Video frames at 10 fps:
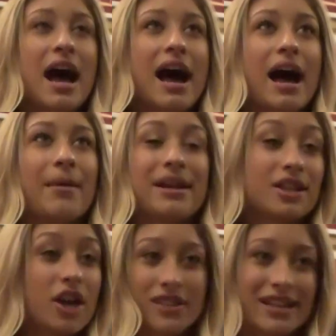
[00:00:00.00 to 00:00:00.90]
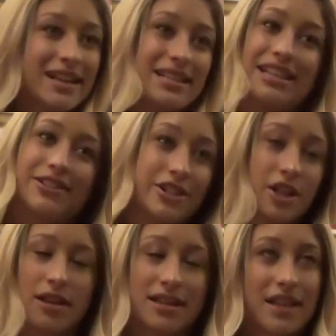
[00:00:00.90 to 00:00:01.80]
I did all the tests, EEGs,
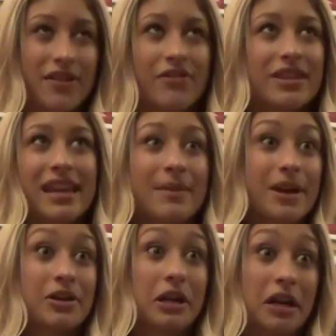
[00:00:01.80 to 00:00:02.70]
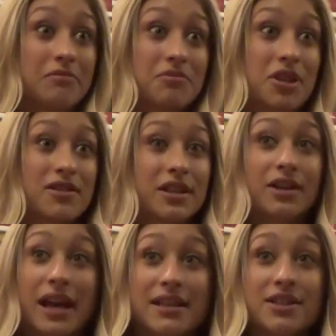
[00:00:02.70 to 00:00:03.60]
all that stuff. Everything came back clear. So I was like,
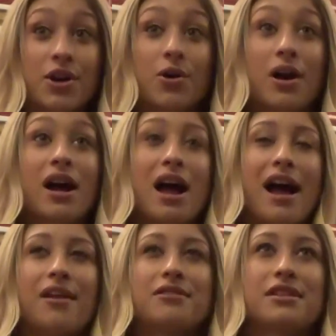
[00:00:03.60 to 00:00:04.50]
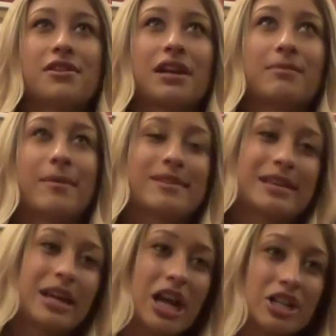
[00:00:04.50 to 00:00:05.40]
okay, so I was either like, maybe it's a
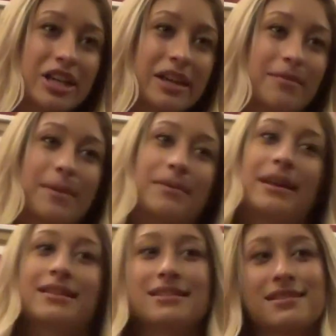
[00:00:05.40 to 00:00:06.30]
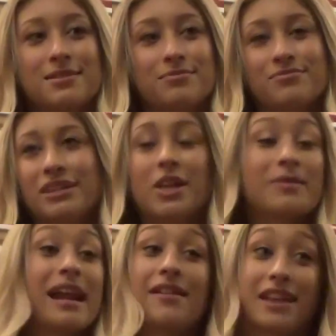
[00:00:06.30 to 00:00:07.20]
concussion, maybe it could have
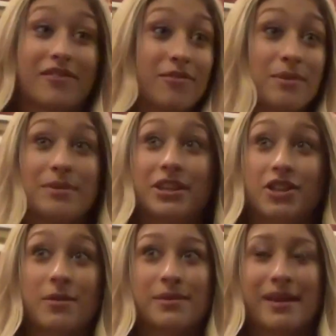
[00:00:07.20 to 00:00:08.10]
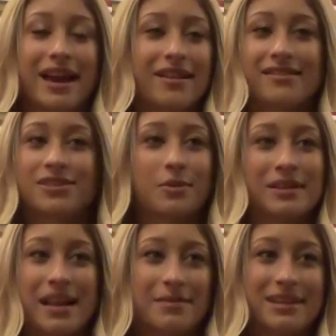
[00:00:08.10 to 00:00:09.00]
been anything. For me being dropped on my head so many
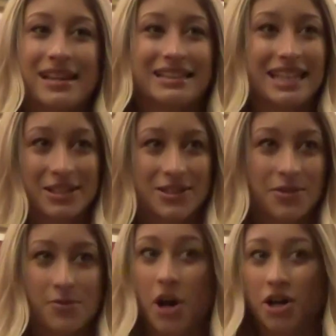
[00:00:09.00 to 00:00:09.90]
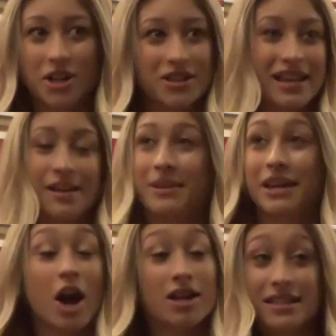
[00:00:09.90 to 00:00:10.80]
times, like a dancer with partners, like I'm
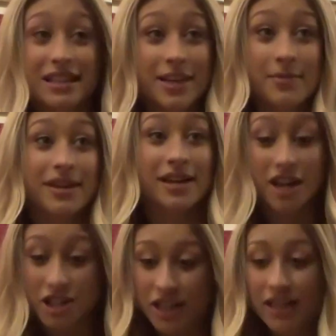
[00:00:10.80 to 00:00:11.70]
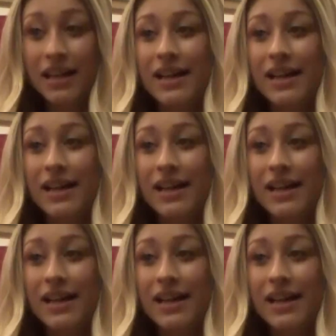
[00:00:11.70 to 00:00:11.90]
like, honestly, it could be a concussion.